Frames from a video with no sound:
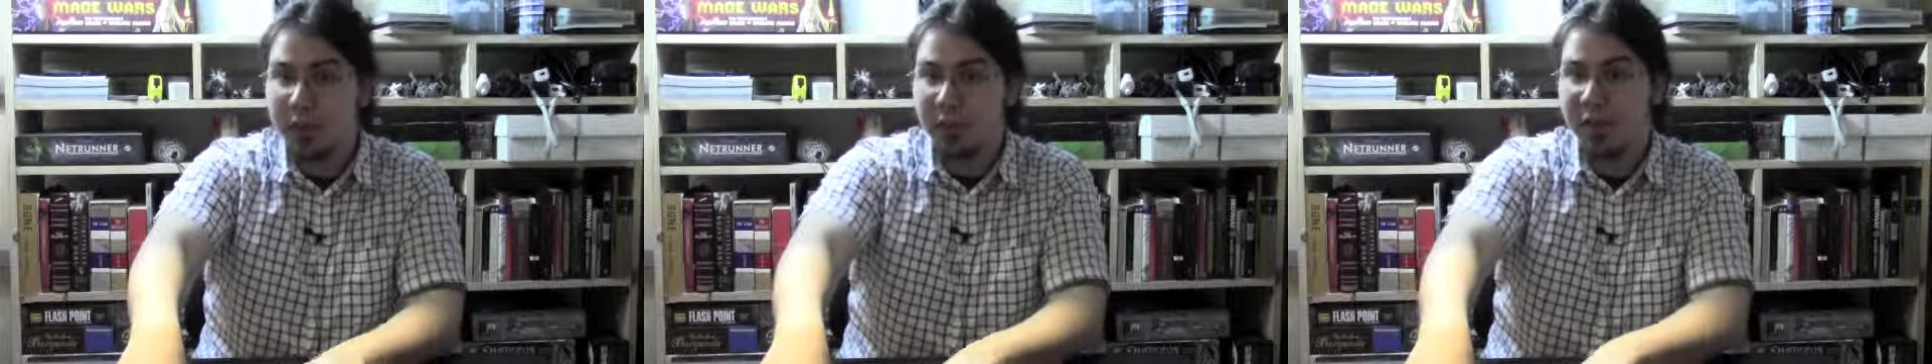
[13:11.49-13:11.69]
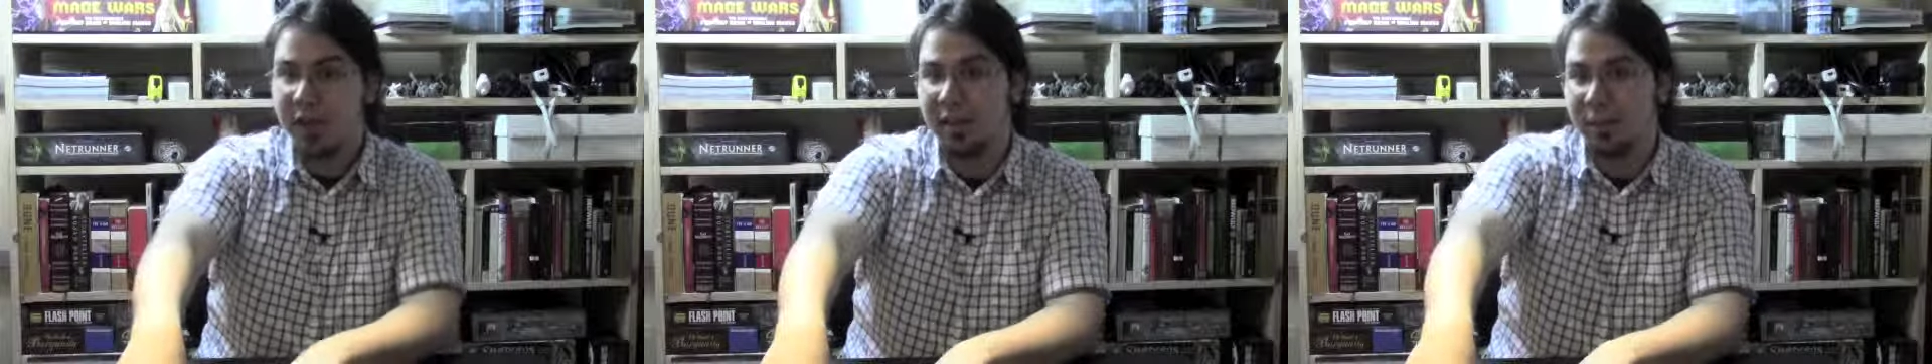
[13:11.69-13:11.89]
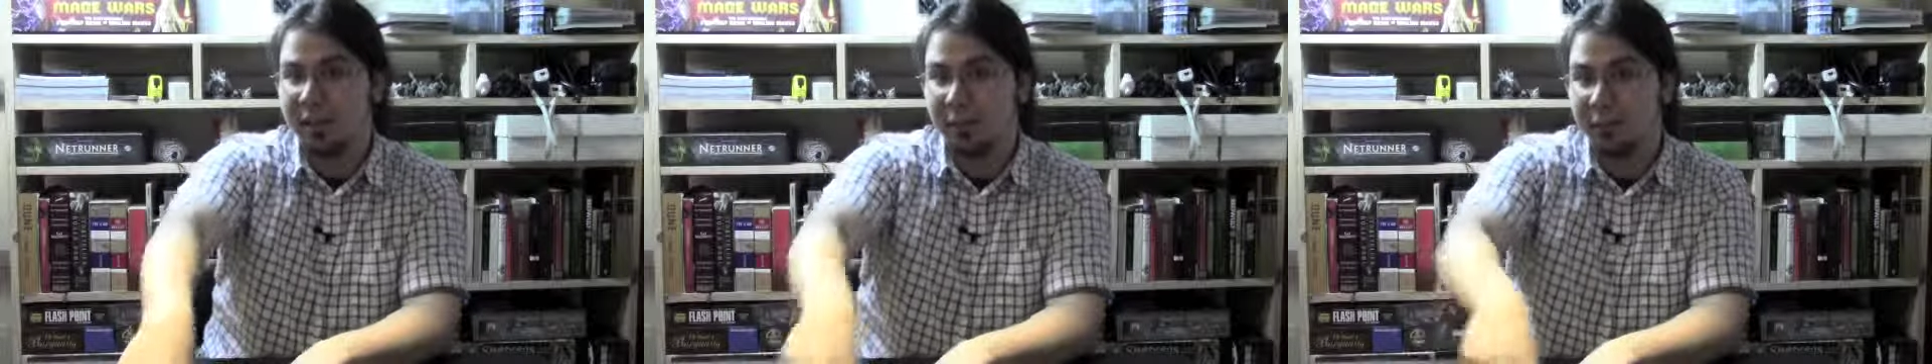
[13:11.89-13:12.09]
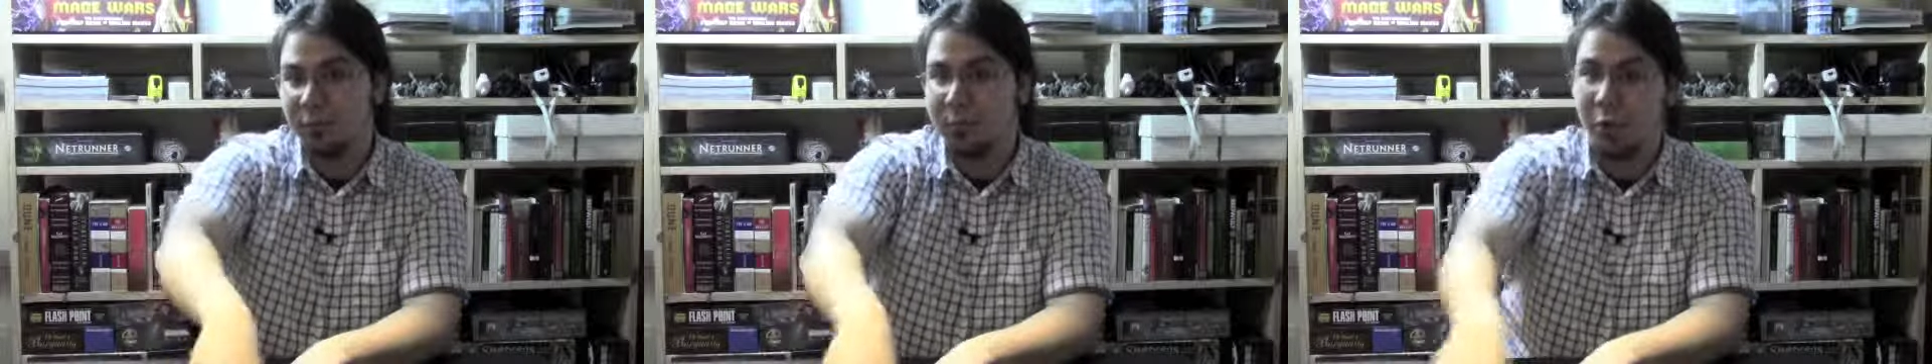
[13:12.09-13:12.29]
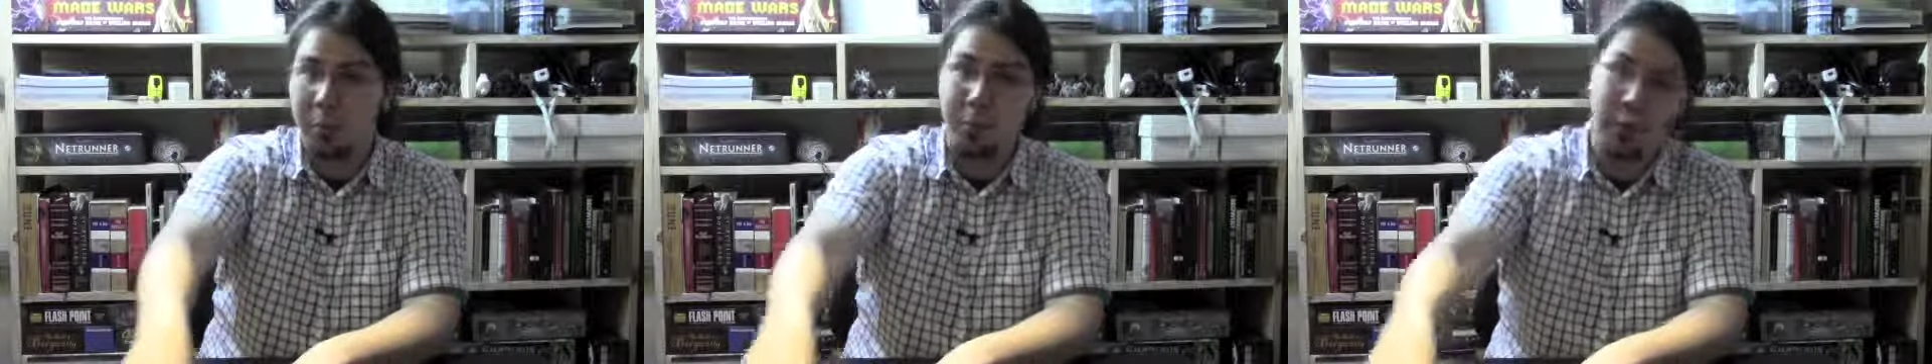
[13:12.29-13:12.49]
that's
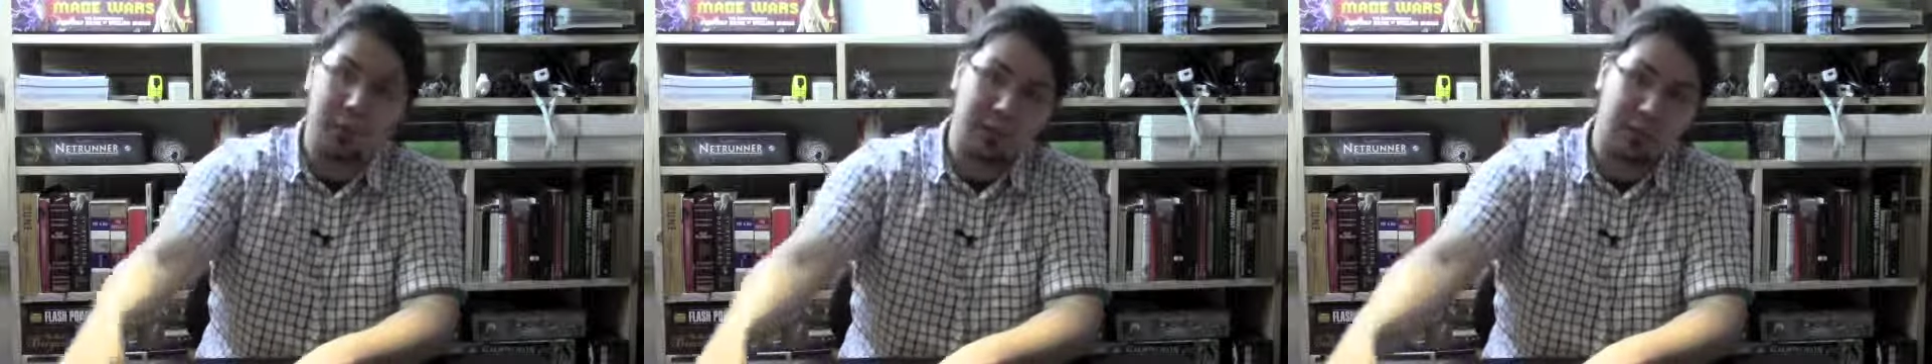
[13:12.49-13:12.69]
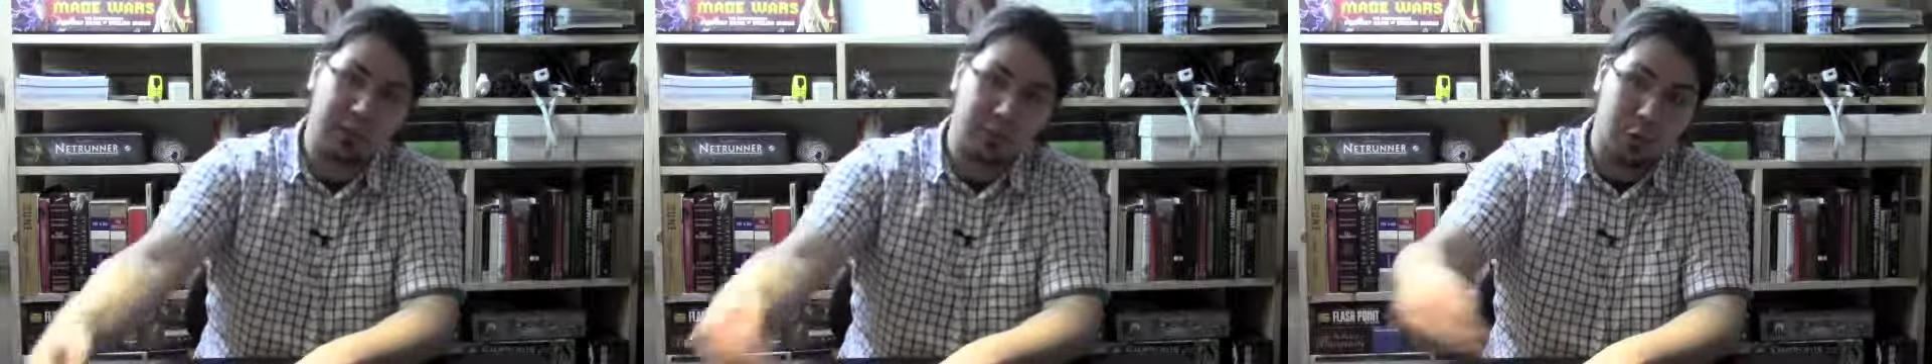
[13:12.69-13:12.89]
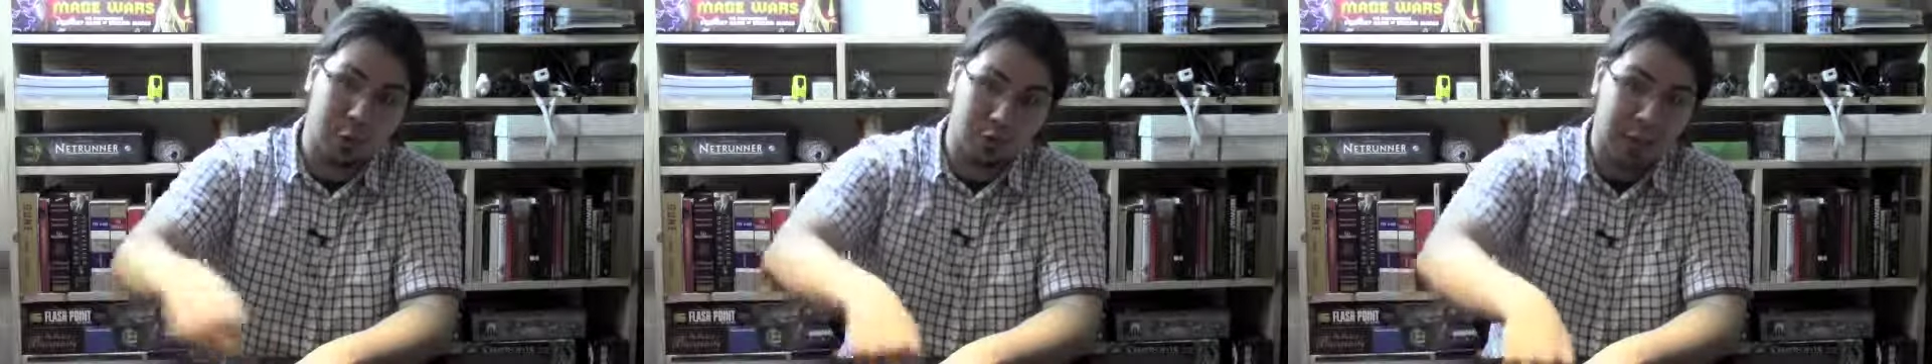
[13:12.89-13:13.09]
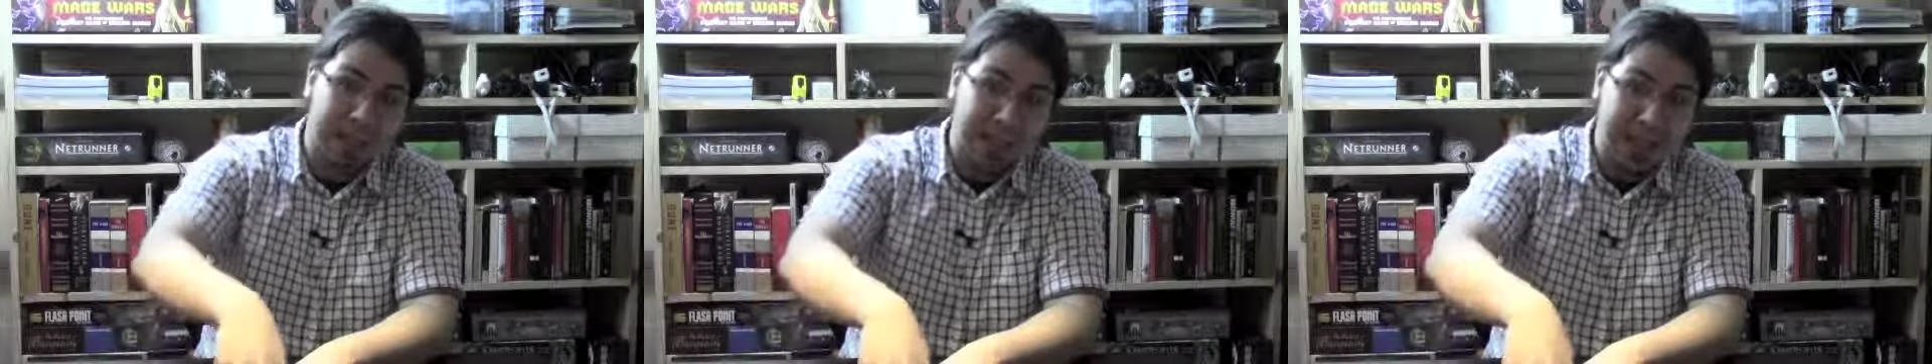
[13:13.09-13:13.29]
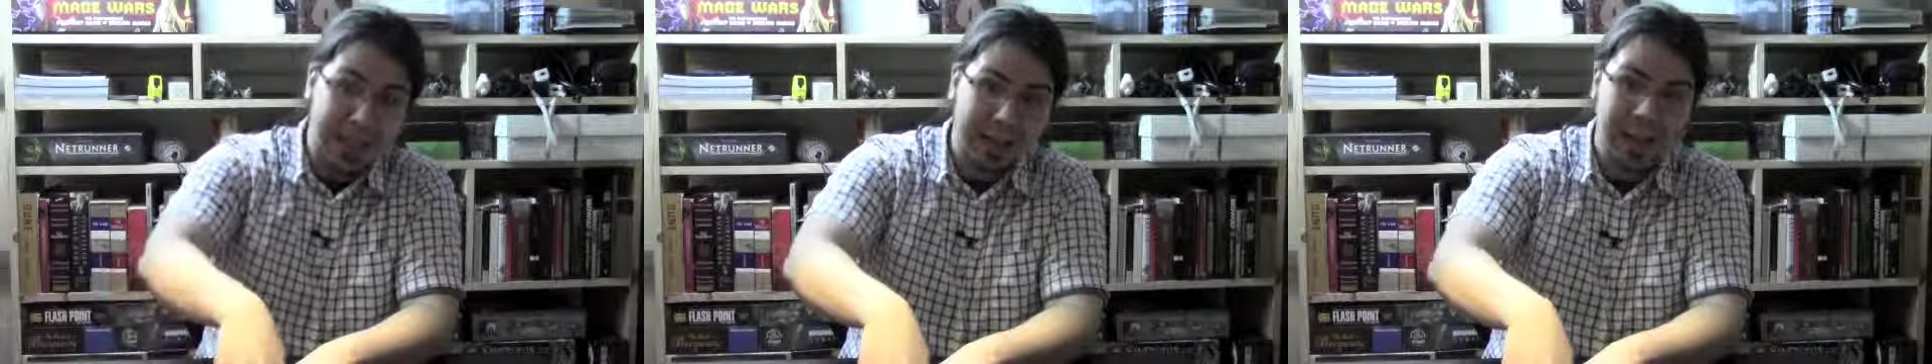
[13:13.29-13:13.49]
4 points, that's
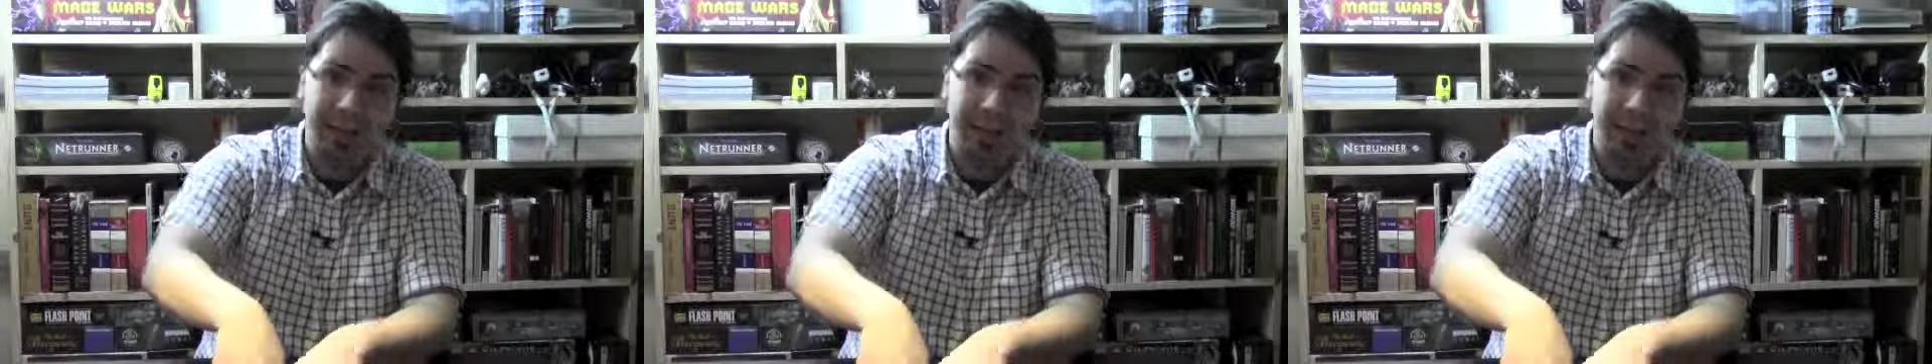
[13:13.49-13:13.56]
14,